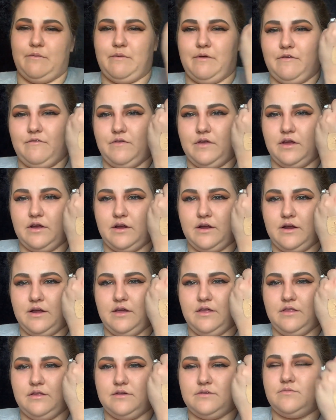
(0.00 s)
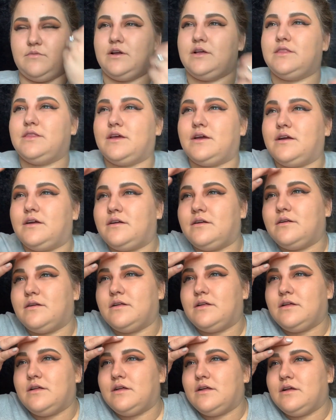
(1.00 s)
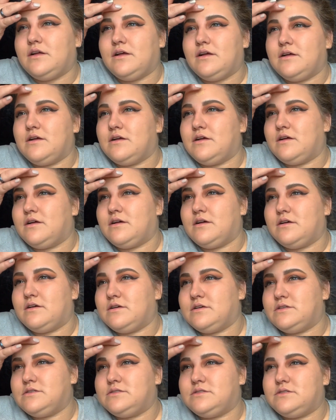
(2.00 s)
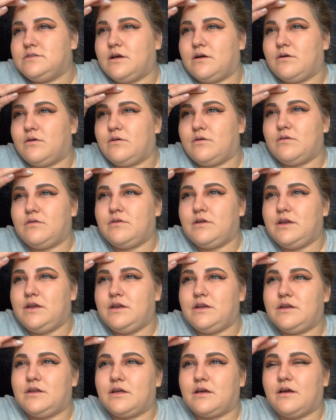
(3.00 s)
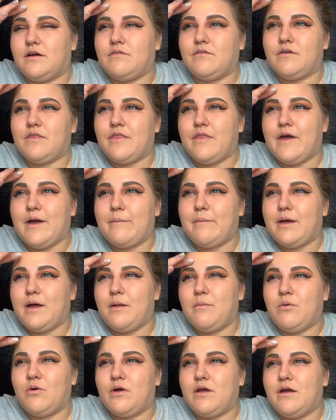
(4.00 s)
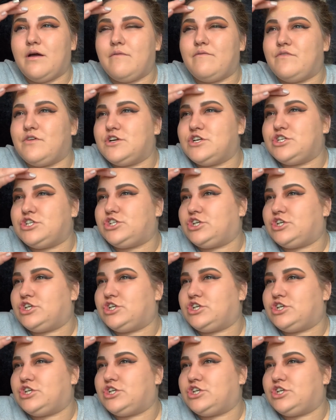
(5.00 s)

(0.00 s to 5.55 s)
finger and then right there. So we need to cover that bad boy up for